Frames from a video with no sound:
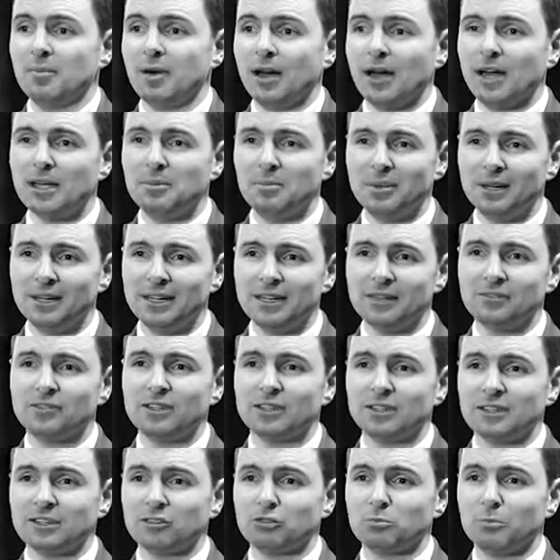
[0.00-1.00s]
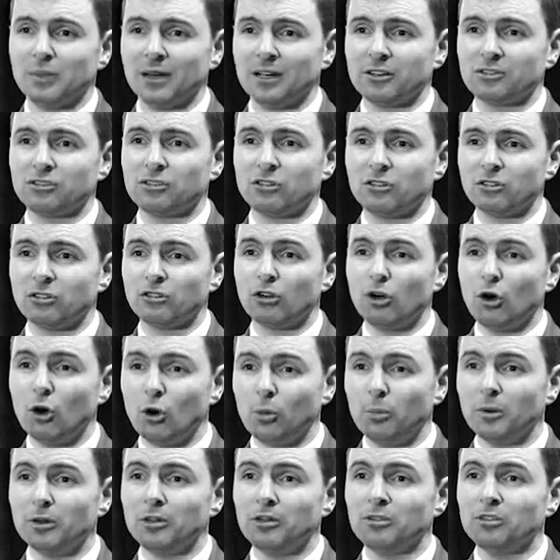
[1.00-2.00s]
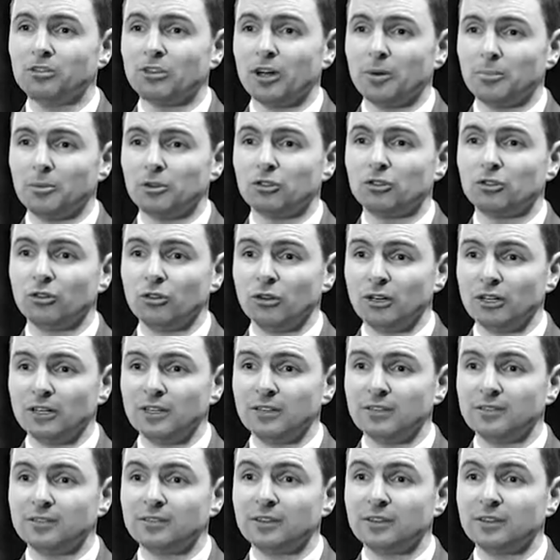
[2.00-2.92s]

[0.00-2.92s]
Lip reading: I believe that this Masters opens opportunities